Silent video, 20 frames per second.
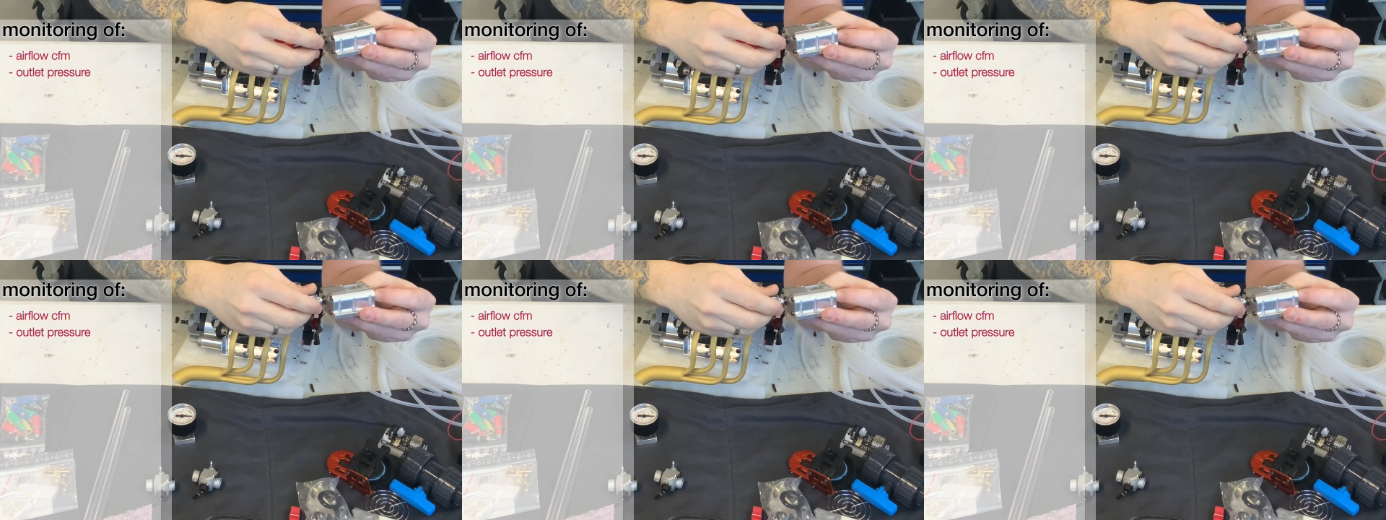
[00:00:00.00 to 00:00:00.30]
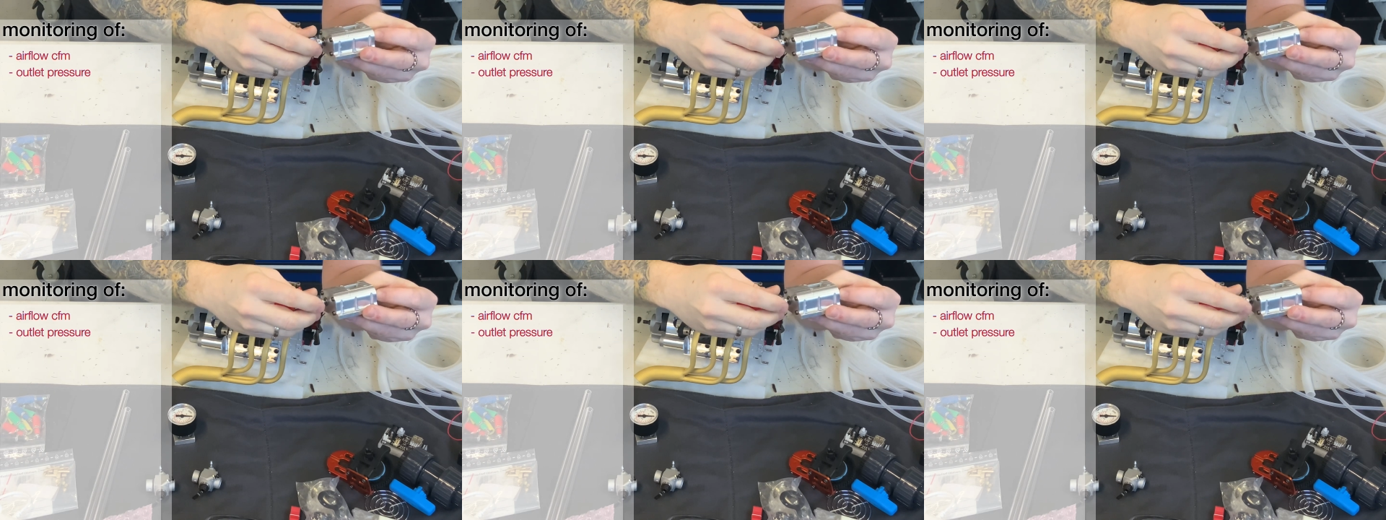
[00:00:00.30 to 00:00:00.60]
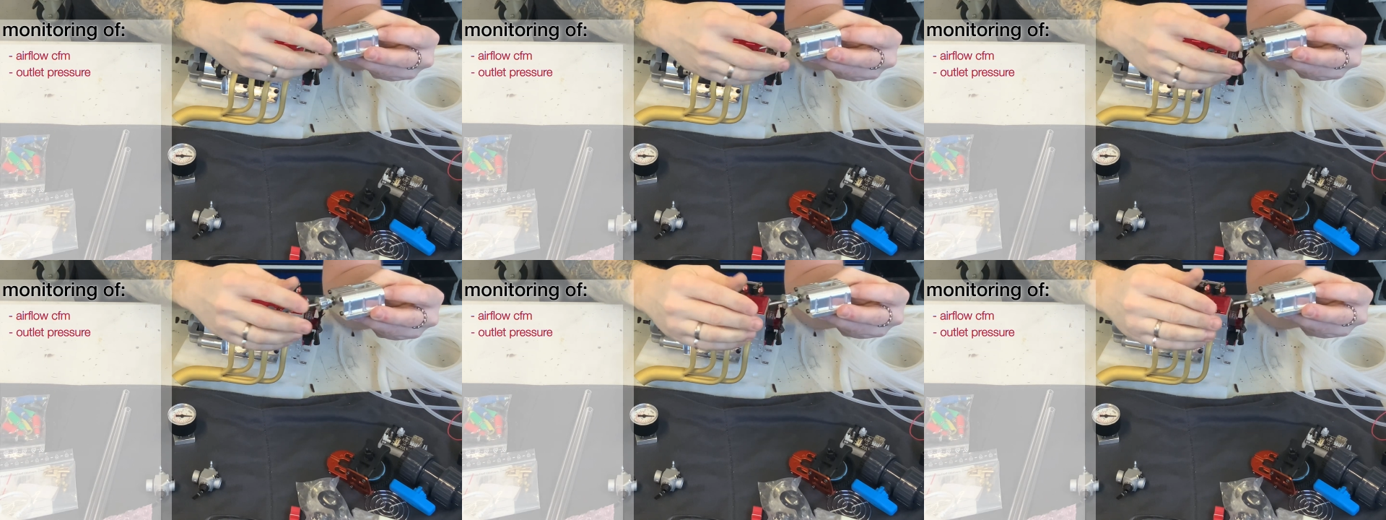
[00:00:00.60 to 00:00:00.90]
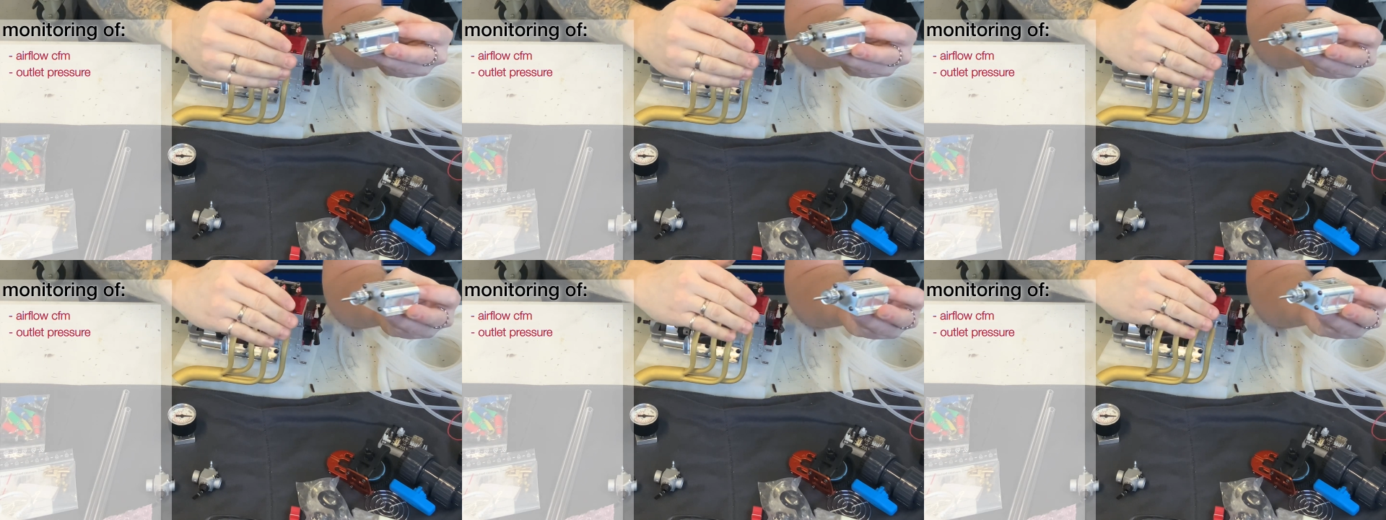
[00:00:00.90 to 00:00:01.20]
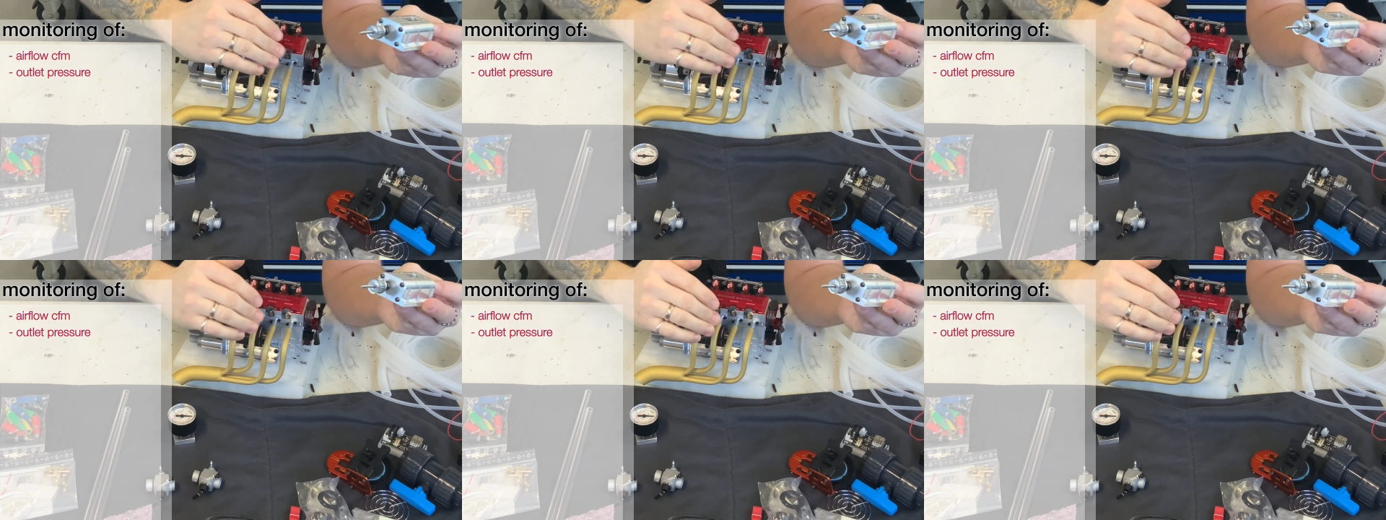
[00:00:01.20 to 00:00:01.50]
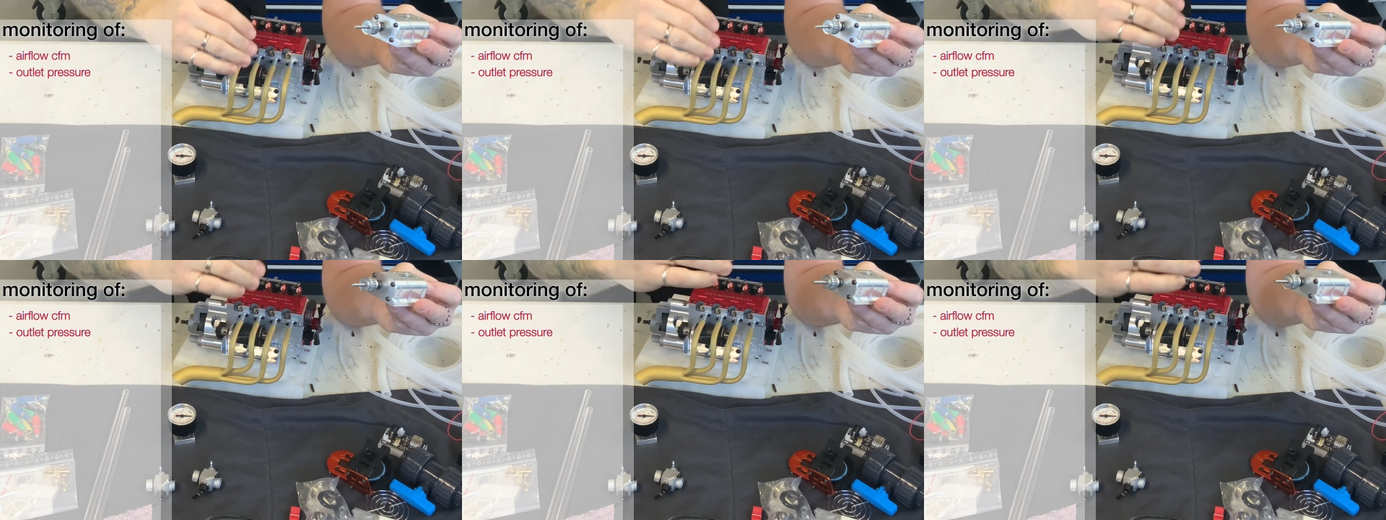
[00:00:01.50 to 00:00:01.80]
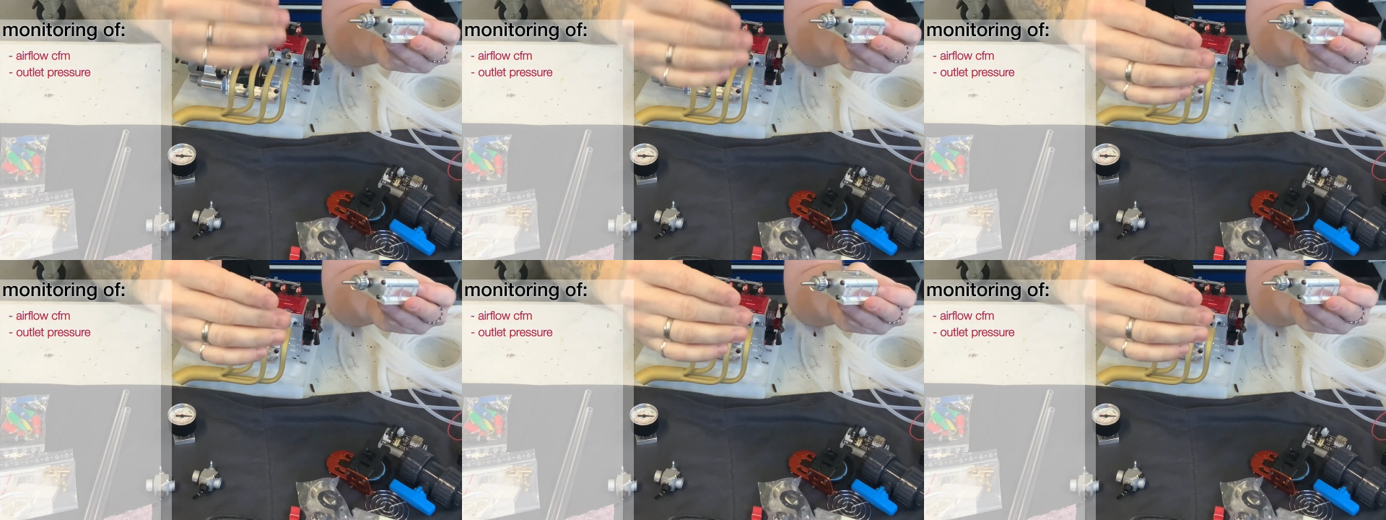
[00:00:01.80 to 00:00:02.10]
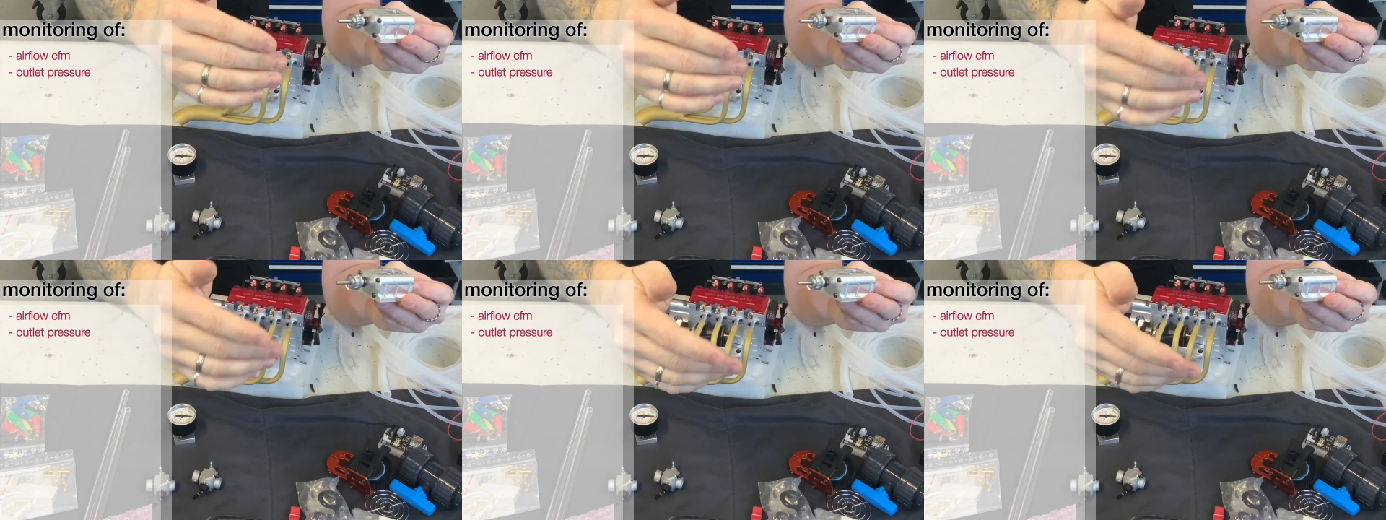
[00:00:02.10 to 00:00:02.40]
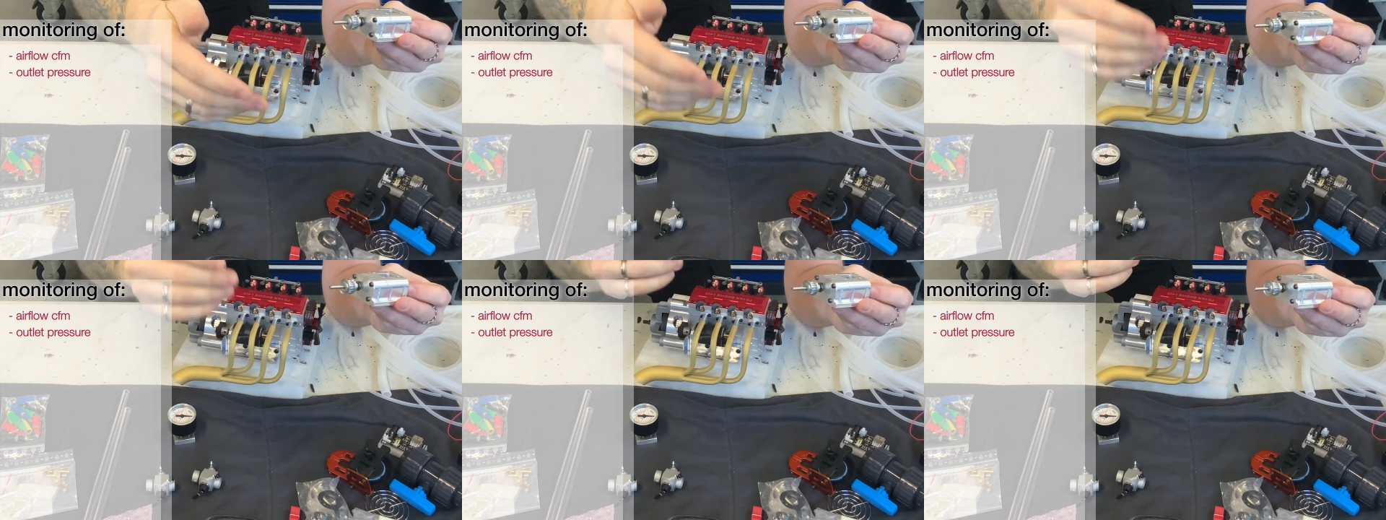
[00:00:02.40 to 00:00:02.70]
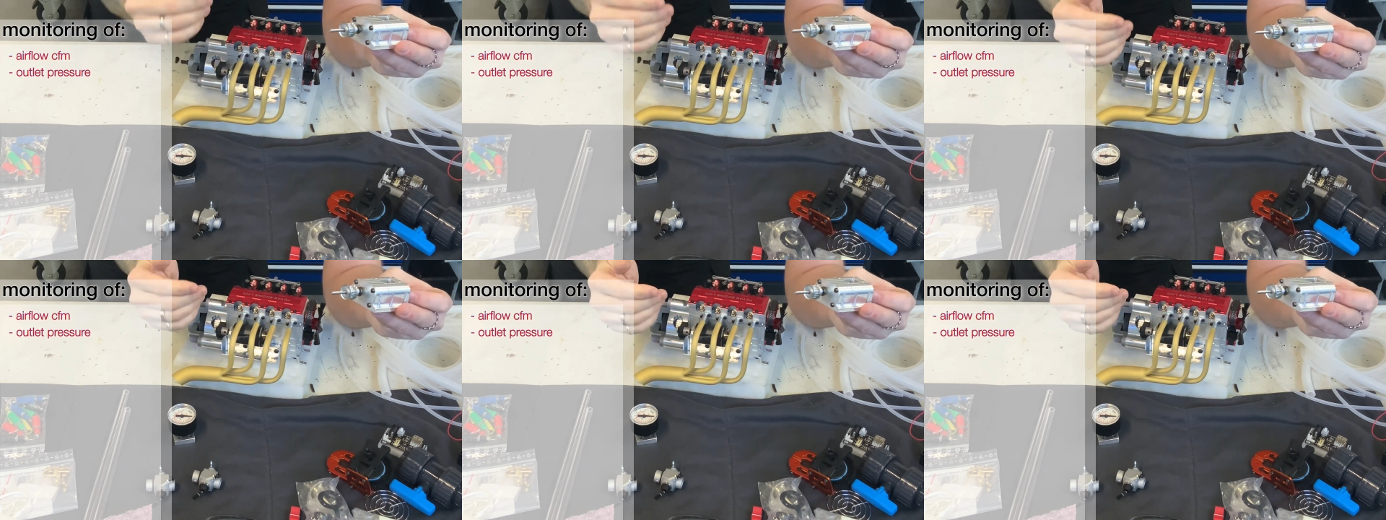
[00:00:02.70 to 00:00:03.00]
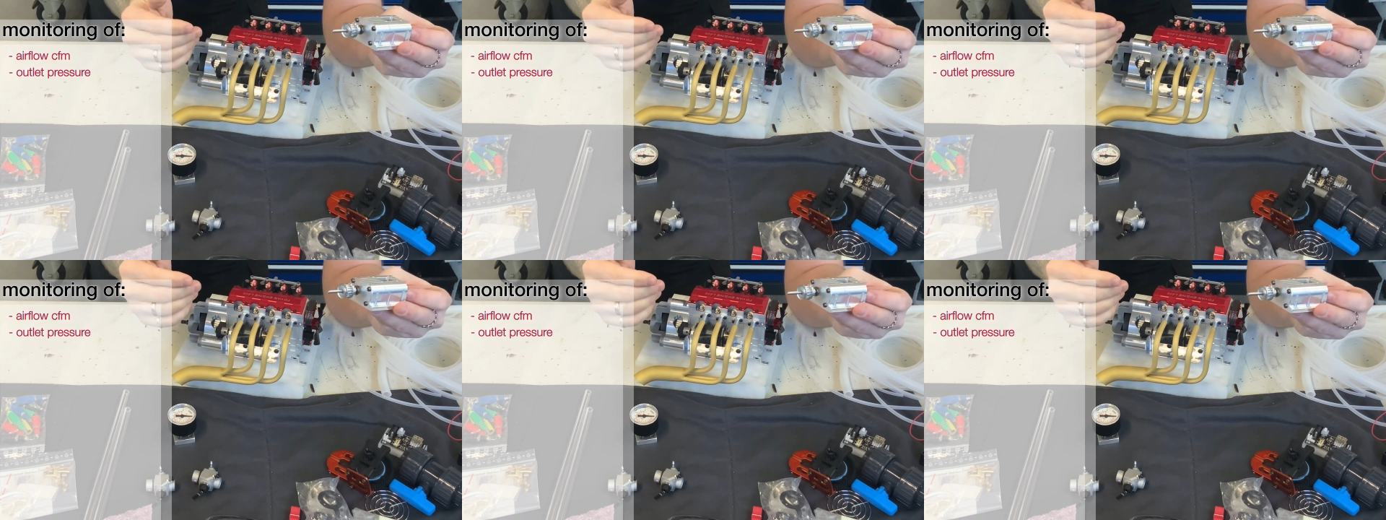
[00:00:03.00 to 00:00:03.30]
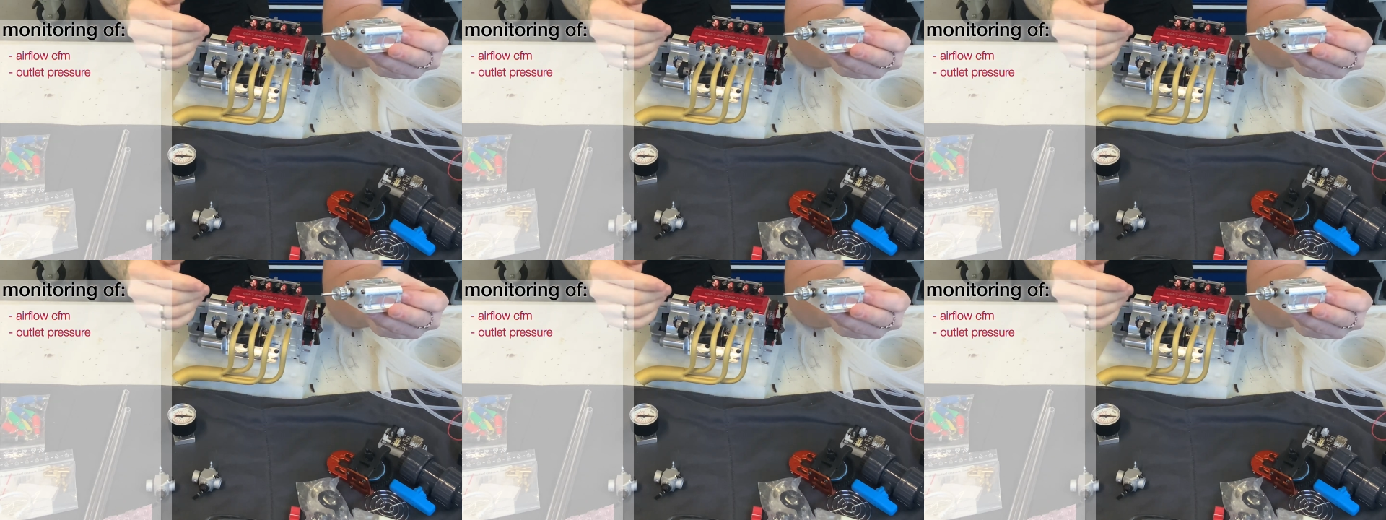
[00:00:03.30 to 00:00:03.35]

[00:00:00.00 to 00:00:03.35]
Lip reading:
Nobody's mouth can be seen.